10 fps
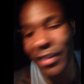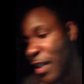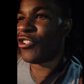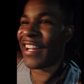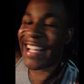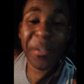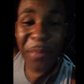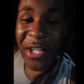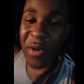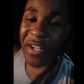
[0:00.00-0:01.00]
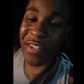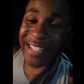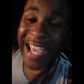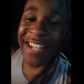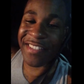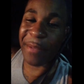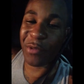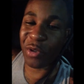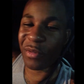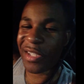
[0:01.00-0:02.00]
Now you know they got the Bitcoin on the Cash App
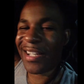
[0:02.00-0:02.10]
too.